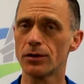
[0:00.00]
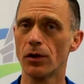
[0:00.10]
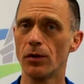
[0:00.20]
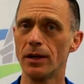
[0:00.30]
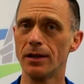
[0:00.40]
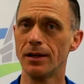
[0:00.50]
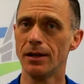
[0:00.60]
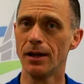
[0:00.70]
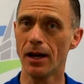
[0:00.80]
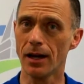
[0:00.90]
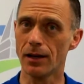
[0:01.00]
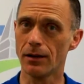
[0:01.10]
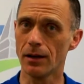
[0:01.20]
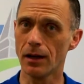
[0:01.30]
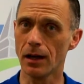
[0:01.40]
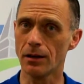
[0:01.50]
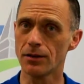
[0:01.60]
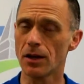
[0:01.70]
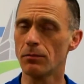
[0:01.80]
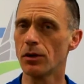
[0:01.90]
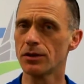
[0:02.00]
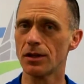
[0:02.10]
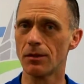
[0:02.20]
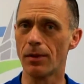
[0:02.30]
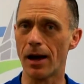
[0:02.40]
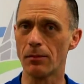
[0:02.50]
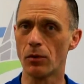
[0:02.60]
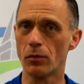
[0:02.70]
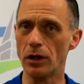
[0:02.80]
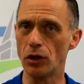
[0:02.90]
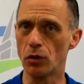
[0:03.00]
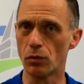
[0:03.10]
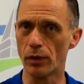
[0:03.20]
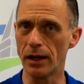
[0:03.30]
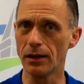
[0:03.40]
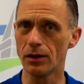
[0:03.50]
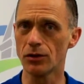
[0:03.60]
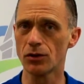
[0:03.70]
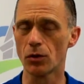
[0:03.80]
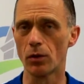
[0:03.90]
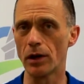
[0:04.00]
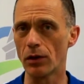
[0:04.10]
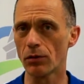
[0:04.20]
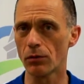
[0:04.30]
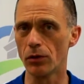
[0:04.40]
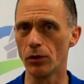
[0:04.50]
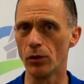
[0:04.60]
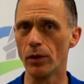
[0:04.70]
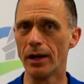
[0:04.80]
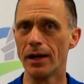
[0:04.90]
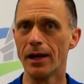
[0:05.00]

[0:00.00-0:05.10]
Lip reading: So in some books of the Bible, when you read the story through,